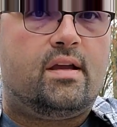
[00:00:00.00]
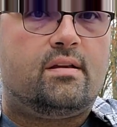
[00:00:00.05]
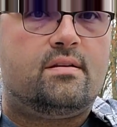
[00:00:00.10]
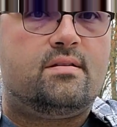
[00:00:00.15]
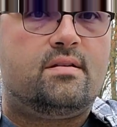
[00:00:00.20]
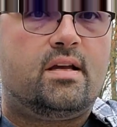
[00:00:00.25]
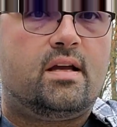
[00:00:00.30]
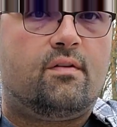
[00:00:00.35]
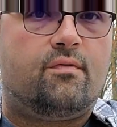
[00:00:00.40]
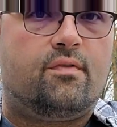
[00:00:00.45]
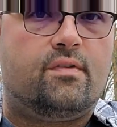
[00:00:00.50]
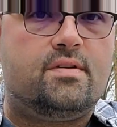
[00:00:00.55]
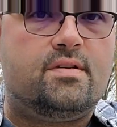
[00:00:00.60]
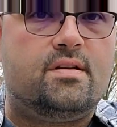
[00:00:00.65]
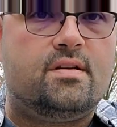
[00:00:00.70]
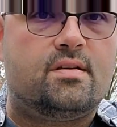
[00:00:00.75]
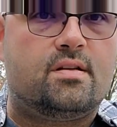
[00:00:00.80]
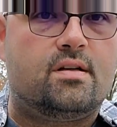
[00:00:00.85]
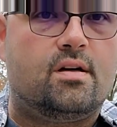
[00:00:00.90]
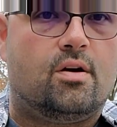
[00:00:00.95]
in San
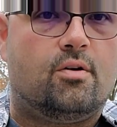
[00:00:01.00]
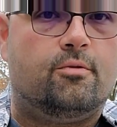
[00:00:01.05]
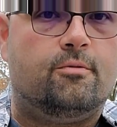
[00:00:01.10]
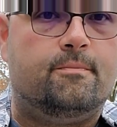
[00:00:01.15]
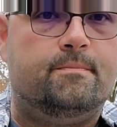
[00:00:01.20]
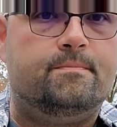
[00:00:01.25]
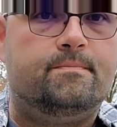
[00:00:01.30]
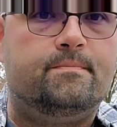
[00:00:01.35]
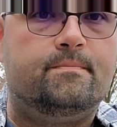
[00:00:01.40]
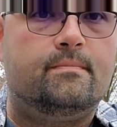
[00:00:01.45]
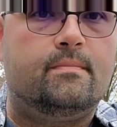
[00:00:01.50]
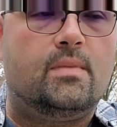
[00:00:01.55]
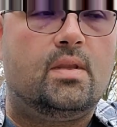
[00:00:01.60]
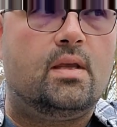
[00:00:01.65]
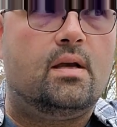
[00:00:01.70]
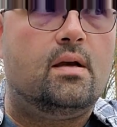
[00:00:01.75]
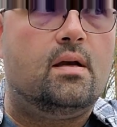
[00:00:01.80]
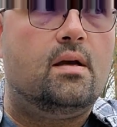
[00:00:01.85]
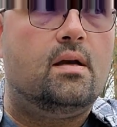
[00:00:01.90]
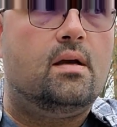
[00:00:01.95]
Francisco,
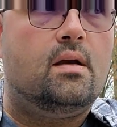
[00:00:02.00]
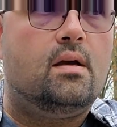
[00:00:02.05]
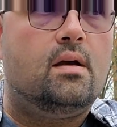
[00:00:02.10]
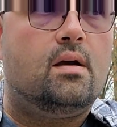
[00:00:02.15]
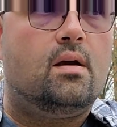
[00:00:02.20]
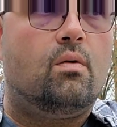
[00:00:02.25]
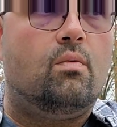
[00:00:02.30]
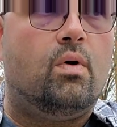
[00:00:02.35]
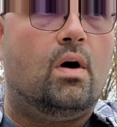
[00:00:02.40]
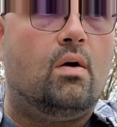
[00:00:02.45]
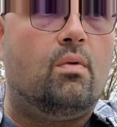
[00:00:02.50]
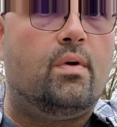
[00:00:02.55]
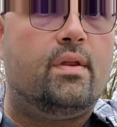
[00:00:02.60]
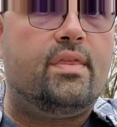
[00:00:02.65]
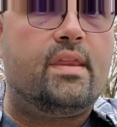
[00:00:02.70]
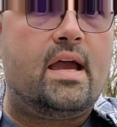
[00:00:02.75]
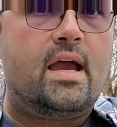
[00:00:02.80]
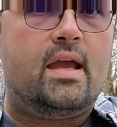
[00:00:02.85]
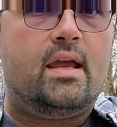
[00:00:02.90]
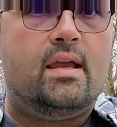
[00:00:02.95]
well, when
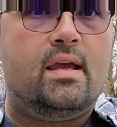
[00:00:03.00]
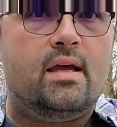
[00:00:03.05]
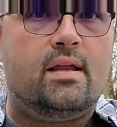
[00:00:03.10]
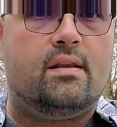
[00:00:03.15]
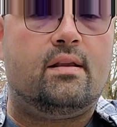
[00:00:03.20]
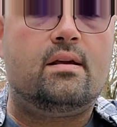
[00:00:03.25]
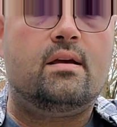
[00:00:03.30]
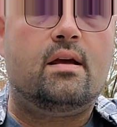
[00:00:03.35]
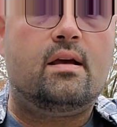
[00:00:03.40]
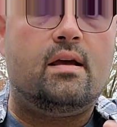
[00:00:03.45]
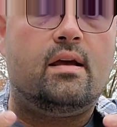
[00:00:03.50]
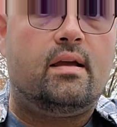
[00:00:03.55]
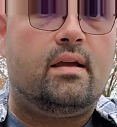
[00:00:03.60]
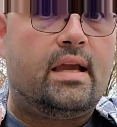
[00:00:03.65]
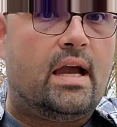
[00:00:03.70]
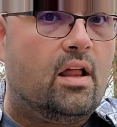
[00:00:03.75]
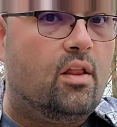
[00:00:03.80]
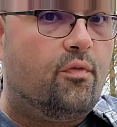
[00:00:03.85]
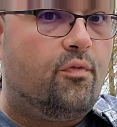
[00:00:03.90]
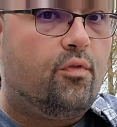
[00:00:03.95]
that hit,
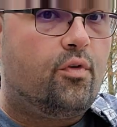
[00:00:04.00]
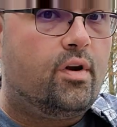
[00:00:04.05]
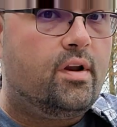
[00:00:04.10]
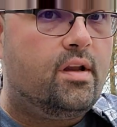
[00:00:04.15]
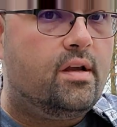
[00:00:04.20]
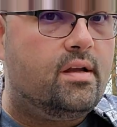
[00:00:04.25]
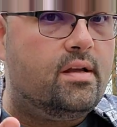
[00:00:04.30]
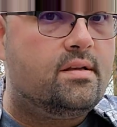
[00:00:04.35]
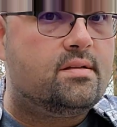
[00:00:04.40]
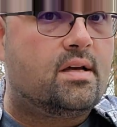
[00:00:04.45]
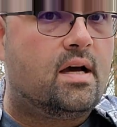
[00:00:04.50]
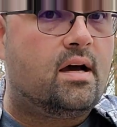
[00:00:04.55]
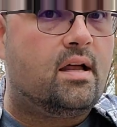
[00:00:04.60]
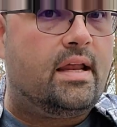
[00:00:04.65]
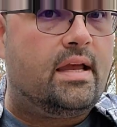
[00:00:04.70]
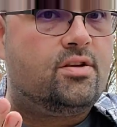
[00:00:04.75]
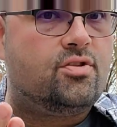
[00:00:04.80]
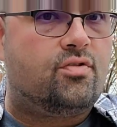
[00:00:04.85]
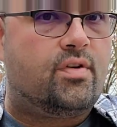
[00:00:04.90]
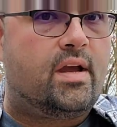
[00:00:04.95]
California is on
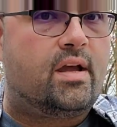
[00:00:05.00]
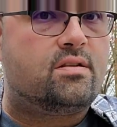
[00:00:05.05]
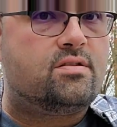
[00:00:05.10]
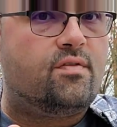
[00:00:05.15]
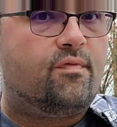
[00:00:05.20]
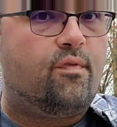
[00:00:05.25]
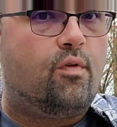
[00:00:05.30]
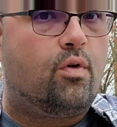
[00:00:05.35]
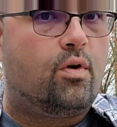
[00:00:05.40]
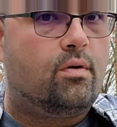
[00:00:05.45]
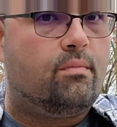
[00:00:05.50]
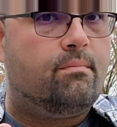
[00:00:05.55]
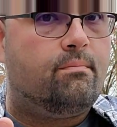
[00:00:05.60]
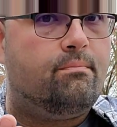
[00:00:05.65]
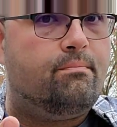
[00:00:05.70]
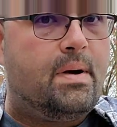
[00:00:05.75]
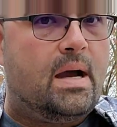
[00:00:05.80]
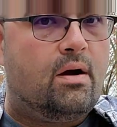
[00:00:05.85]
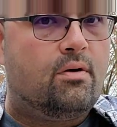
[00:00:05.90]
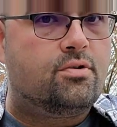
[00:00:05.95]
a
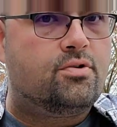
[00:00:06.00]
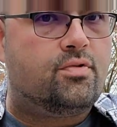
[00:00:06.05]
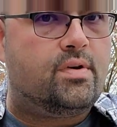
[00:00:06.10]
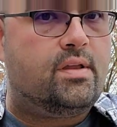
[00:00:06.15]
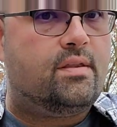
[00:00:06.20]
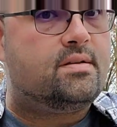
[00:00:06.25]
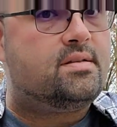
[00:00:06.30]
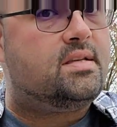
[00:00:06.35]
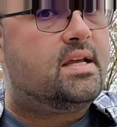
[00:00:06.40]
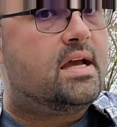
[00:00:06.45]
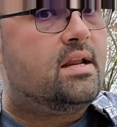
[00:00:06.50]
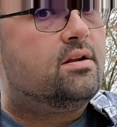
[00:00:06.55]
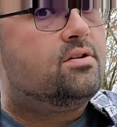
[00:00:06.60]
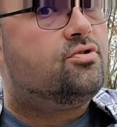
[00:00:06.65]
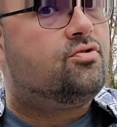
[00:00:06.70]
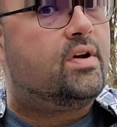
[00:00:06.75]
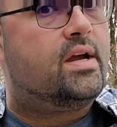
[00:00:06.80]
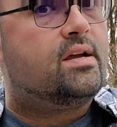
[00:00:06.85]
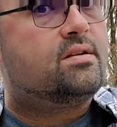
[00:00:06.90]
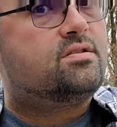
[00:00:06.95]
transform boundary. The San
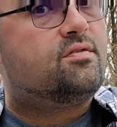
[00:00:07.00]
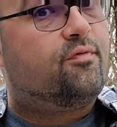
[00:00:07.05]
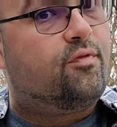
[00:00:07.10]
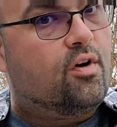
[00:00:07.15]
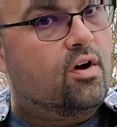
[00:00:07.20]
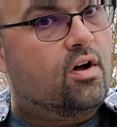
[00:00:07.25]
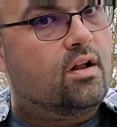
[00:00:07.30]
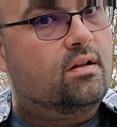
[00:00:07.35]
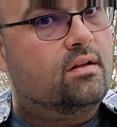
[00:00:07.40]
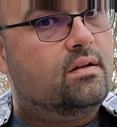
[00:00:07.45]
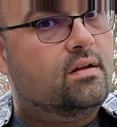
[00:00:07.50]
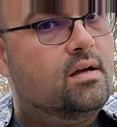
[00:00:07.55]
Andreas Fault